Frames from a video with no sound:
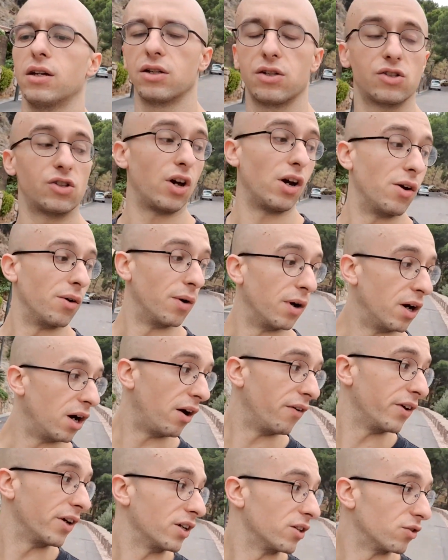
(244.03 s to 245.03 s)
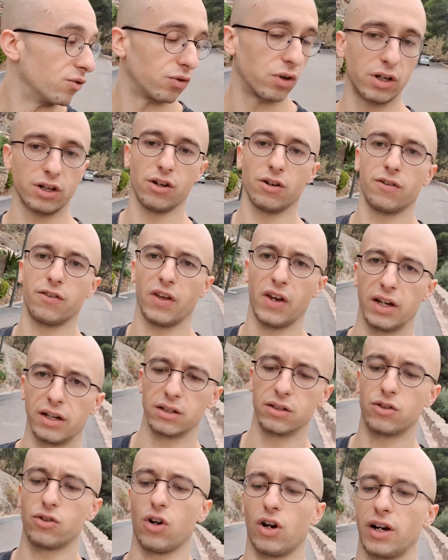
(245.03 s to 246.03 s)
So uh, I think it's a really good thing
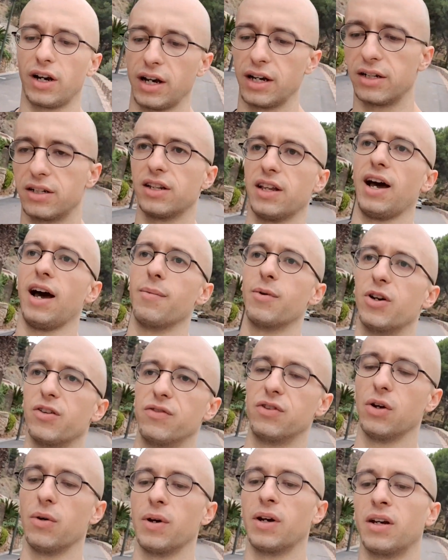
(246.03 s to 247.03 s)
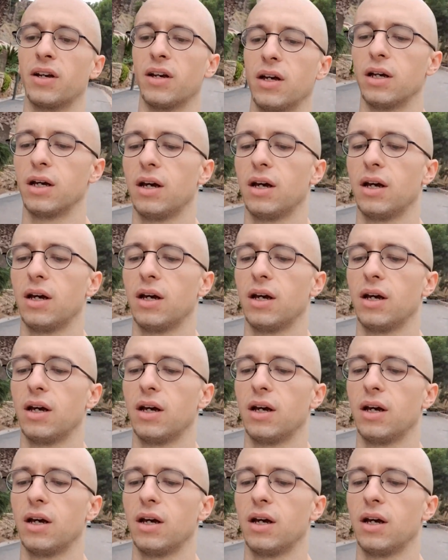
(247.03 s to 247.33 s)
to try and get into the habit of doing,